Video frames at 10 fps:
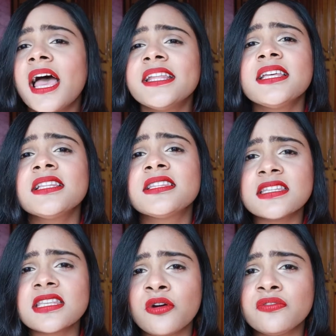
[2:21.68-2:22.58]
I think
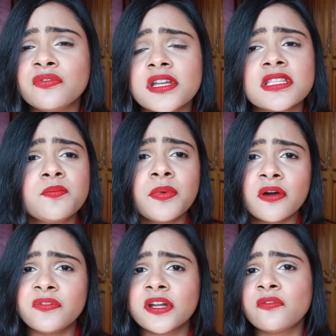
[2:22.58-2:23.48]
this outfit is
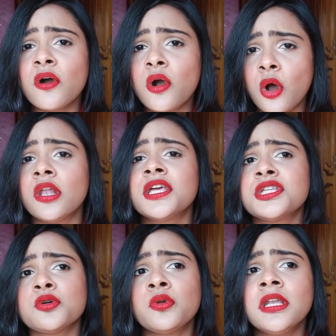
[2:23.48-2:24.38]
perfect for
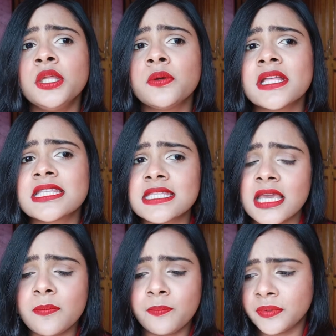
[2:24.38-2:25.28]
college. Only you can
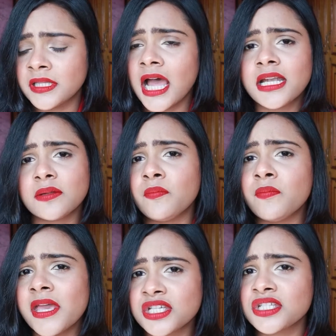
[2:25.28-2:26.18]
skip that
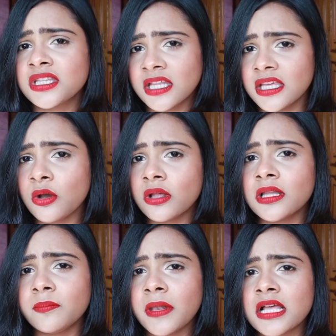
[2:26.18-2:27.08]
mesh thing on
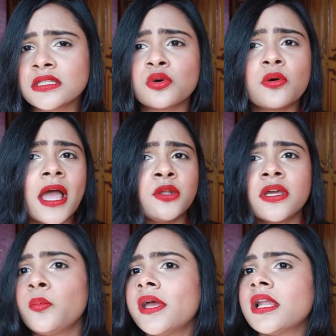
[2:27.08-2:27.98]
the palazzo and you
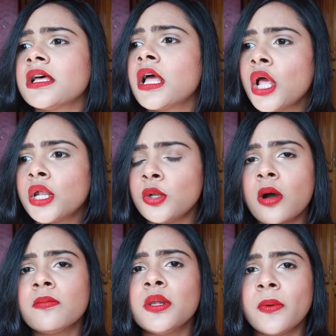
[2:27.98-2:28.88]
can wear a
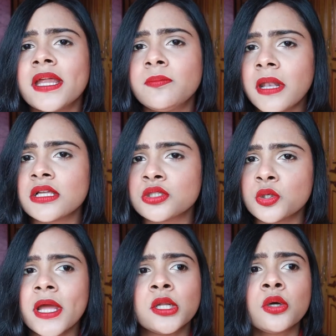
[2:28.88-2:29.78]
normal white
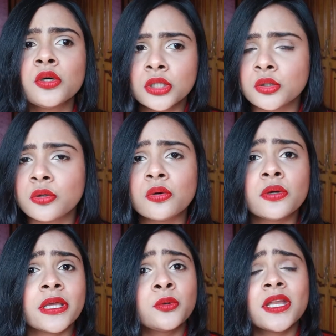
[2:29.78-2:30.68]
palazzo and you're good to
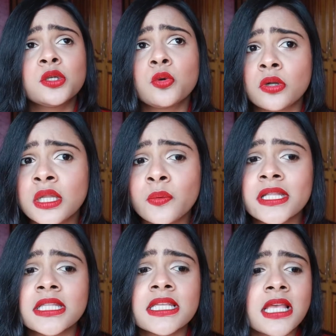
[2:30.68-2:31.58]
go. You can totally wear
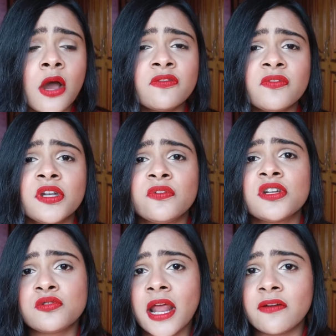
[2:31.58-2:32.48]
this outfit if you're
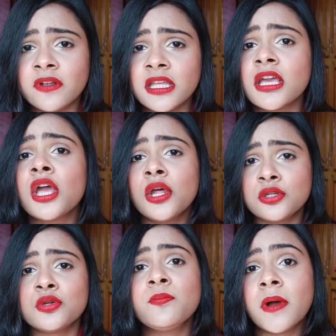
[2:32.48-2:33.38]
traveling
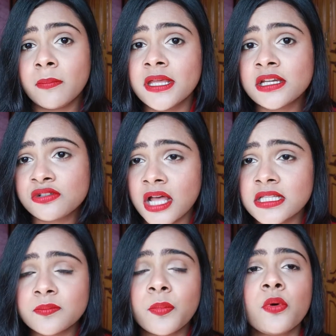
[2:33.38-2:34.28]
through public
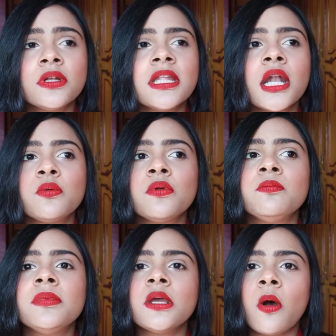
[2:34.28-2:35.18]
transport. That
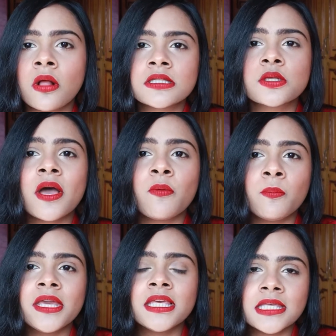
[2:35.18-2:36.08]
would be also a
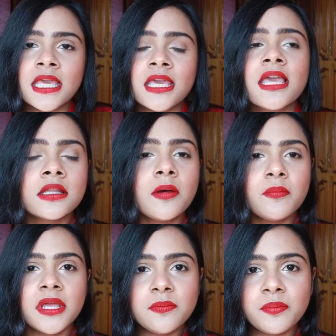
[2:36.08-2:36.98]
big yay. The
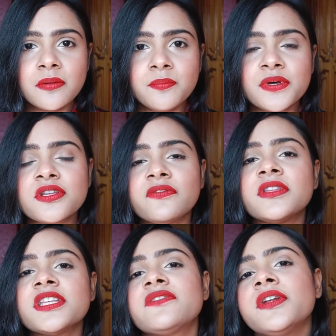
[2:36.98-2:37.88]
main purpose of
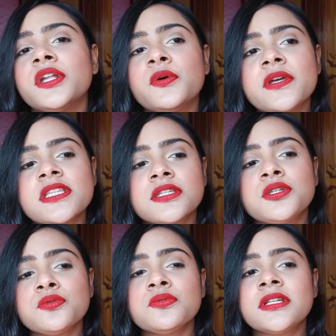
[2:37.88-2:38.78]
this video is
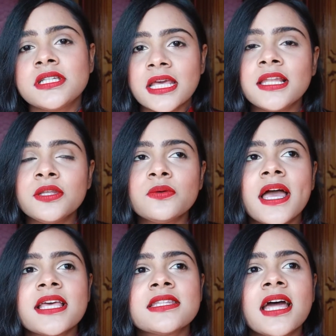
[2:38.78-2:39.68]
to tell you
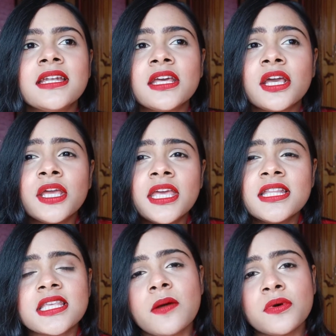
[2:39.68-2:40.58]
guys that
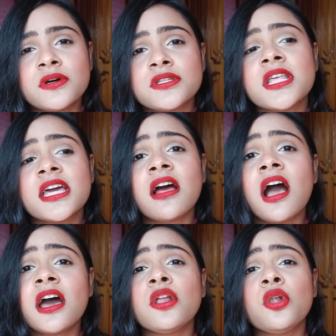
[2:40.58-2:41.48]
in summers there
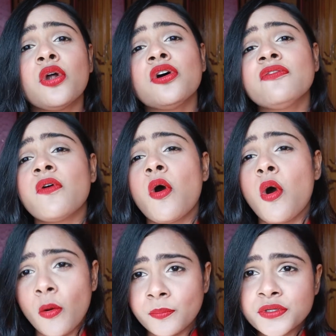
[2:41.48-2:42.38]
are a lot of
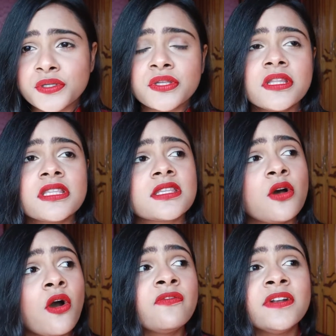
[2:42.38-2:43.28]
options
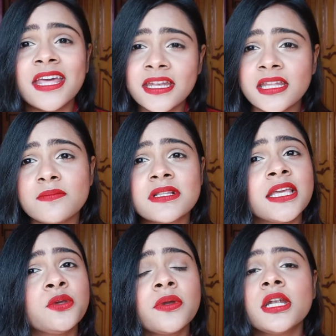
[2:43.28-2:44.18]
of denim.
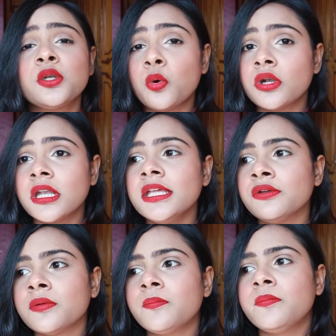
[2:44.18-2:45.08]
Like, you can totally
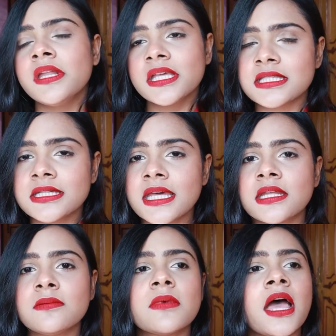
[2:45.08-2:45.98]
replace
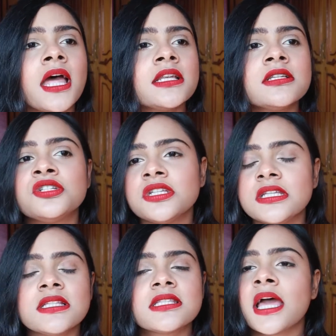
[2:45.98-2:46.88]
denim and
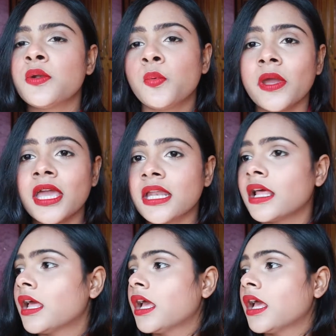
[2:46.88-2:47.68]
jeans and wear